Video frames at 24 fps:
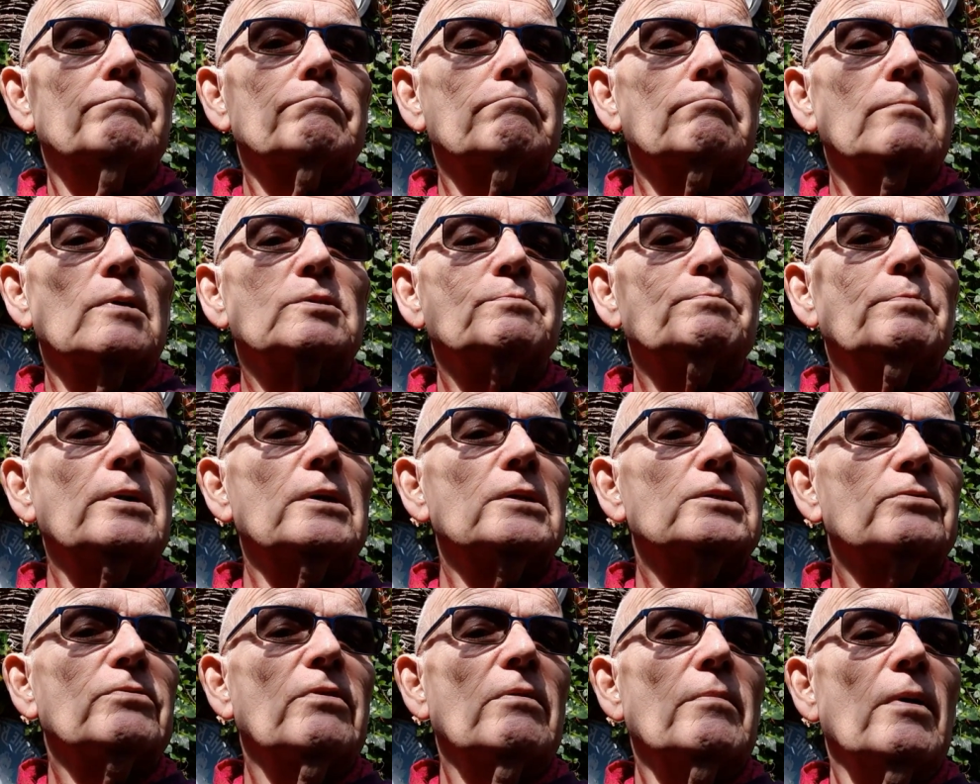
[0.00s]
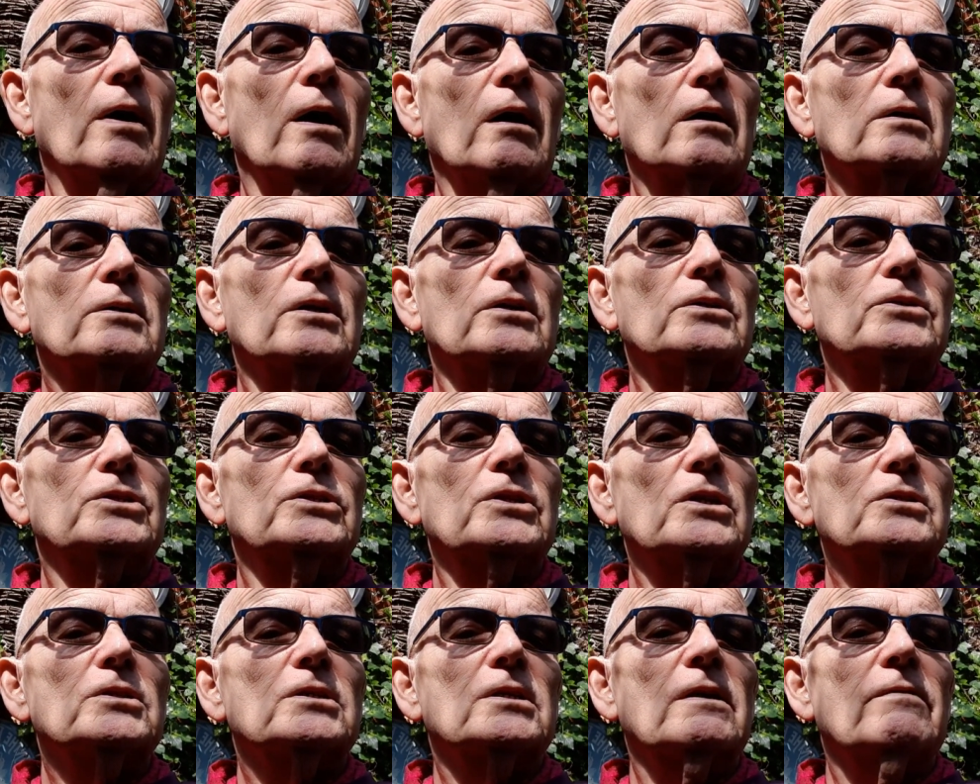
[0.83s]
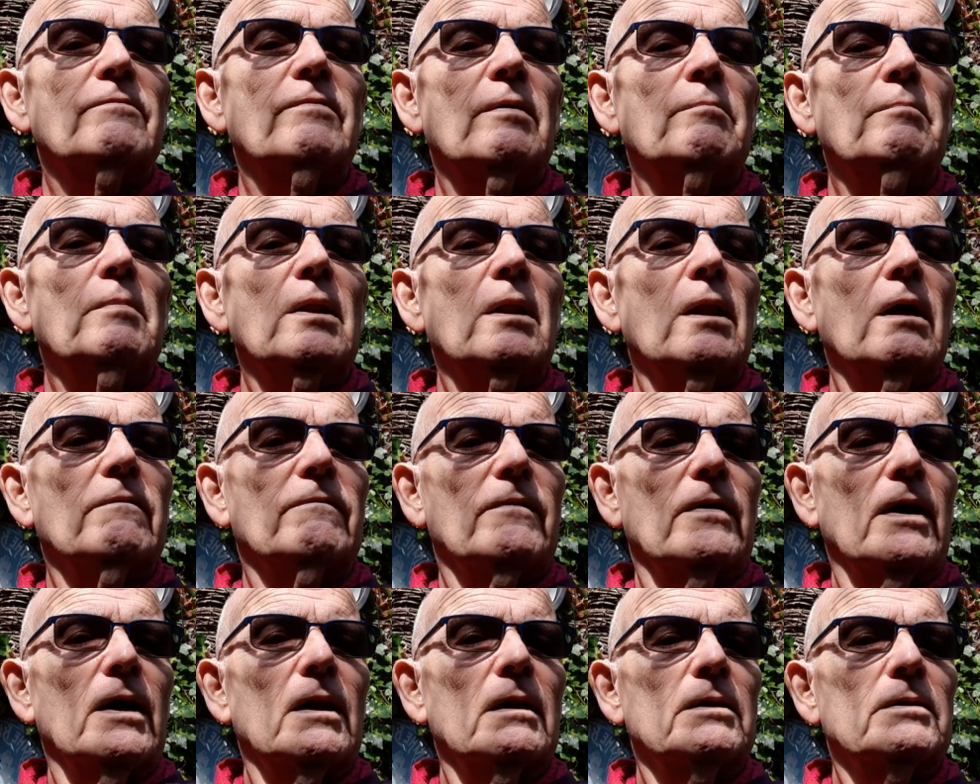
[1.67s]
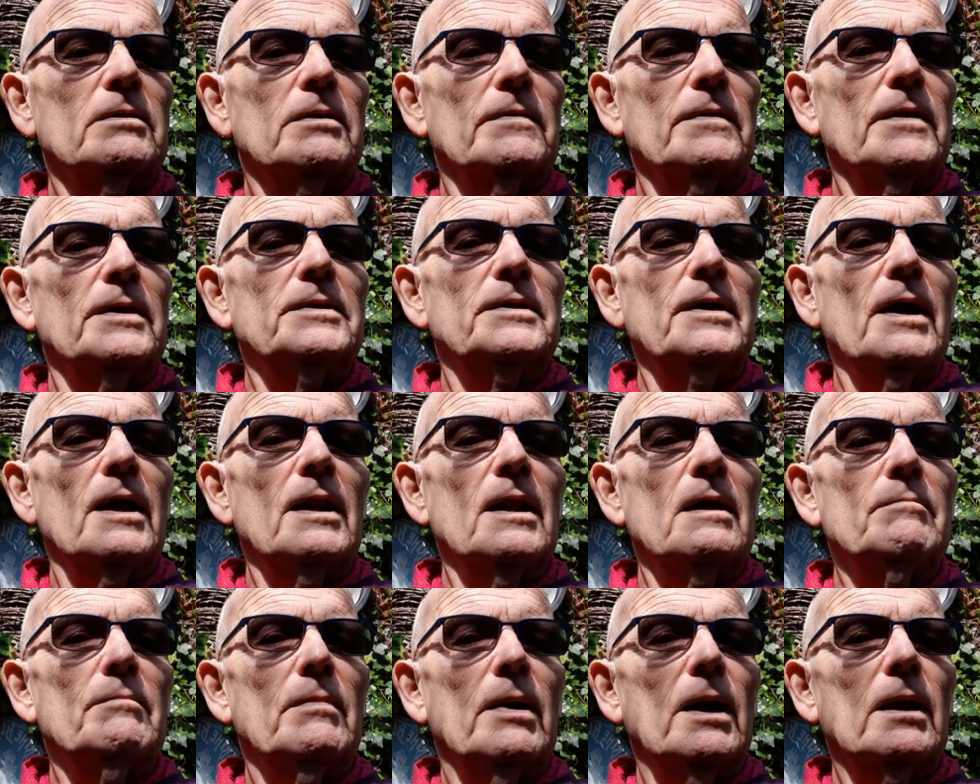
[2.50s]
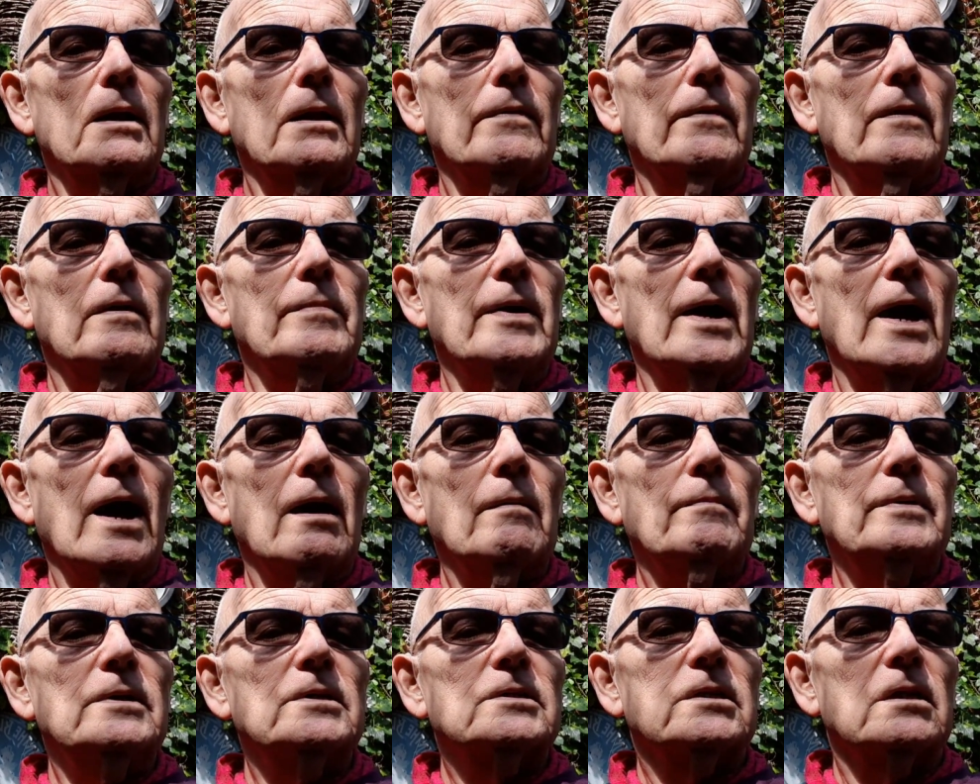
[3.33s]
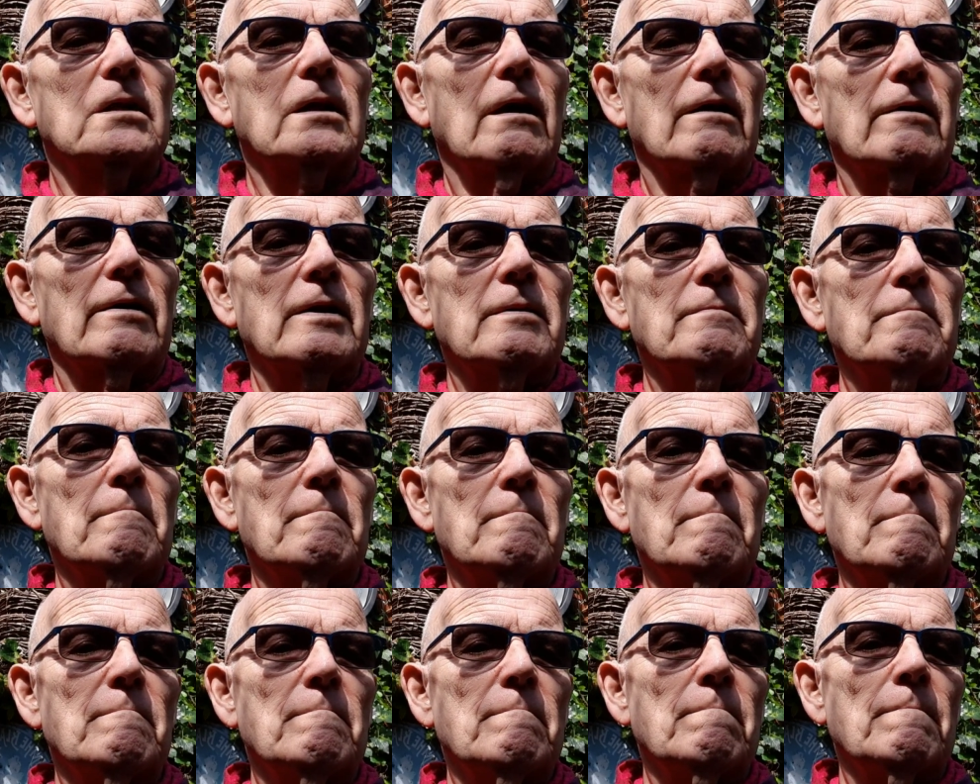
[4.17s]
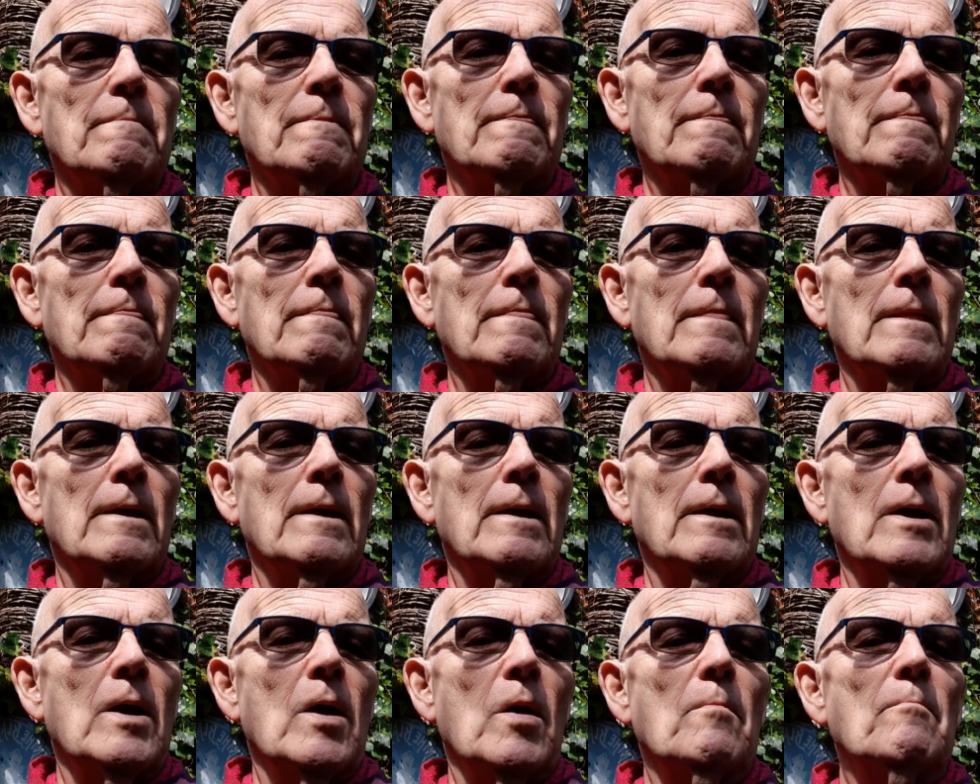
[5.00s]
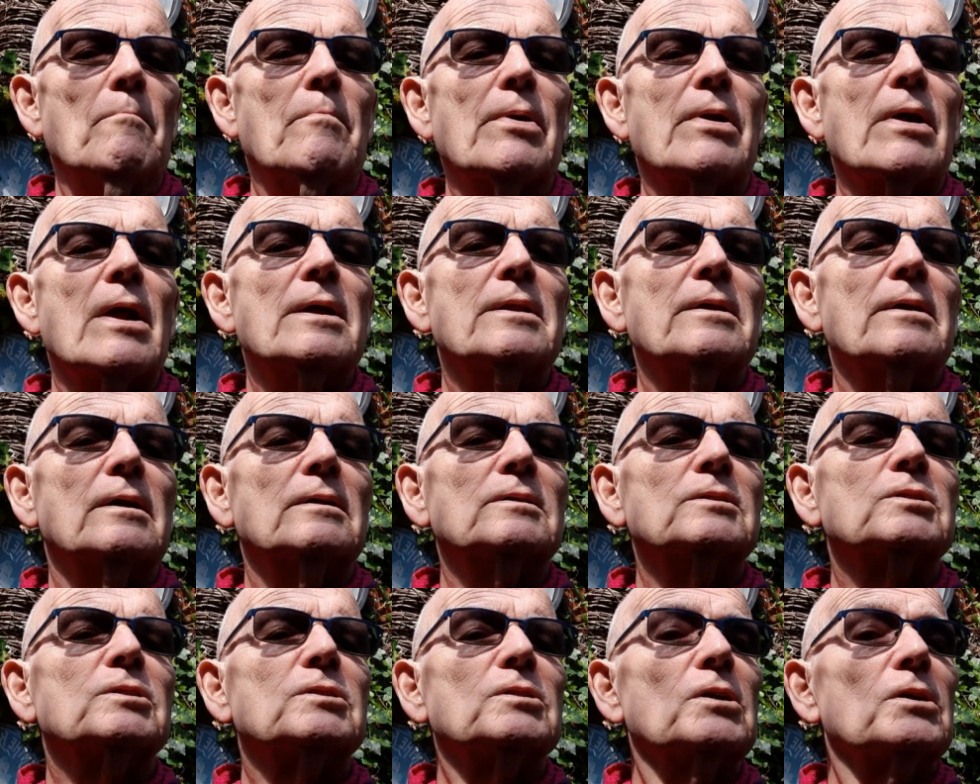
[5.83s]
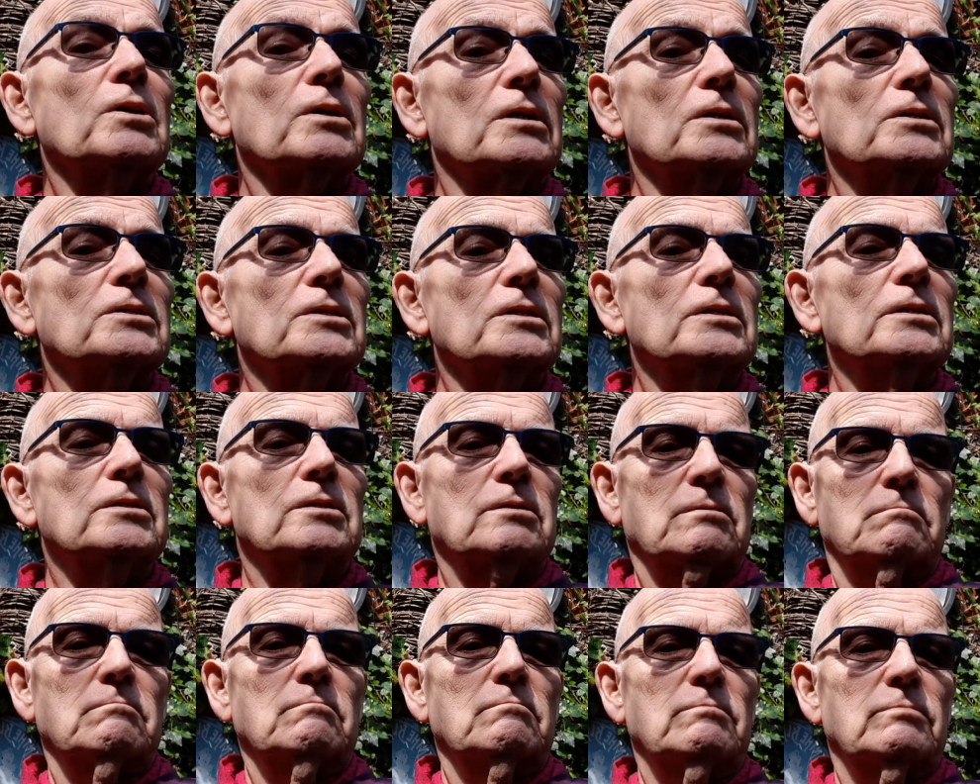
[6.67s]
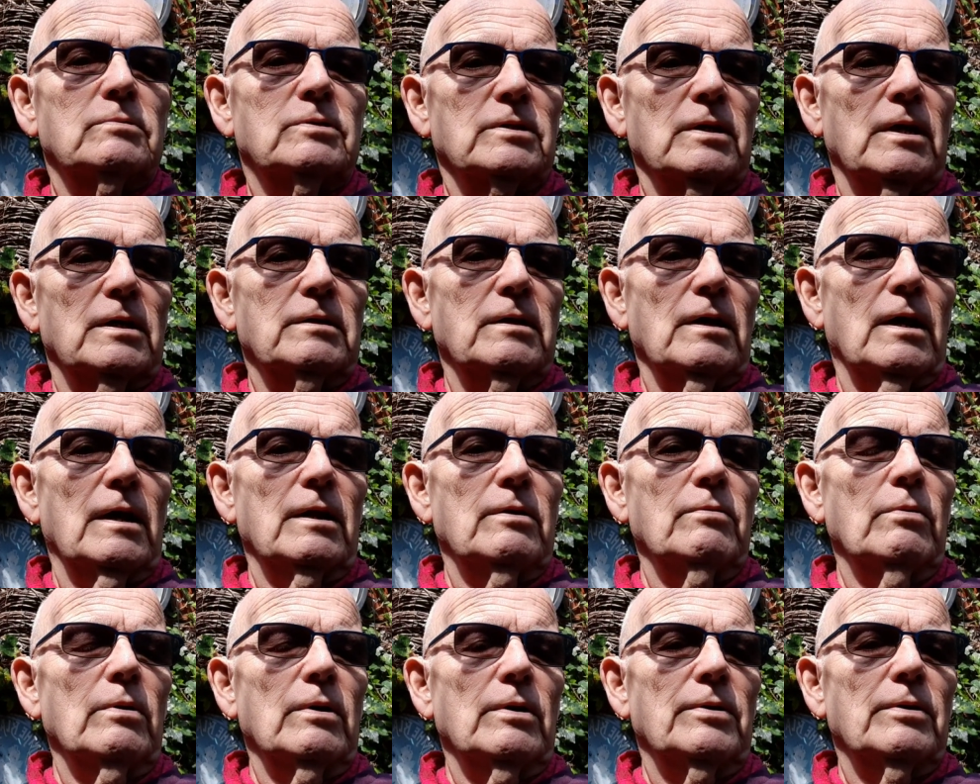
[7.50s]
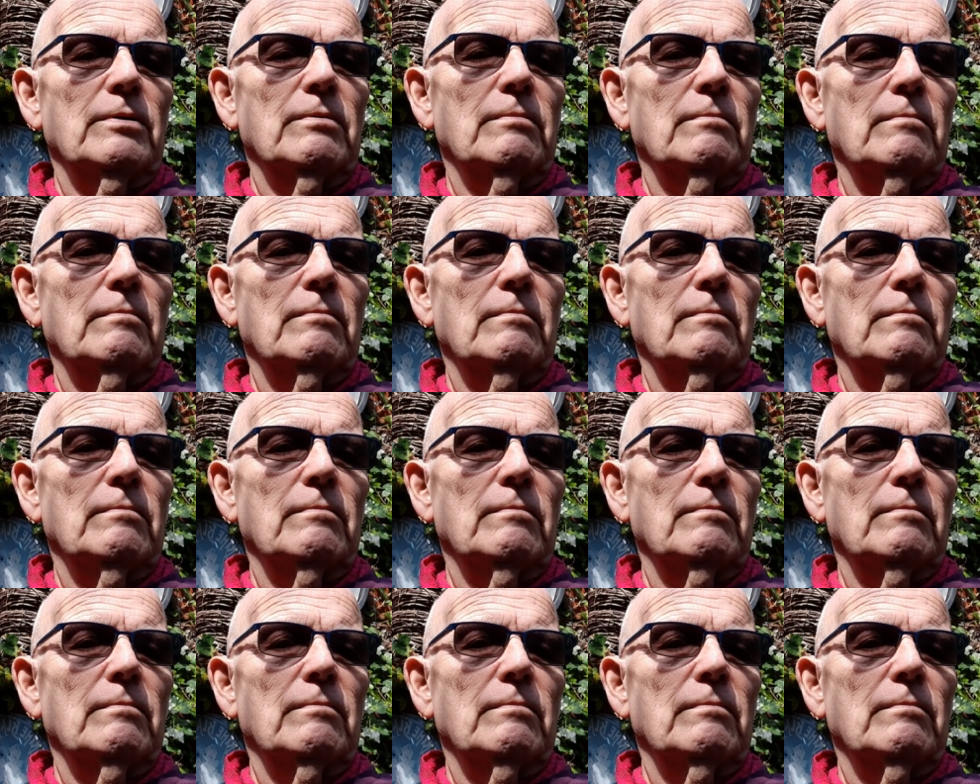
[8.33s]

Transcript: As Percy remarked, just give them Love Island and the Daily Mail and they'll be happy as Larry. "Bread and circuses," said Edward.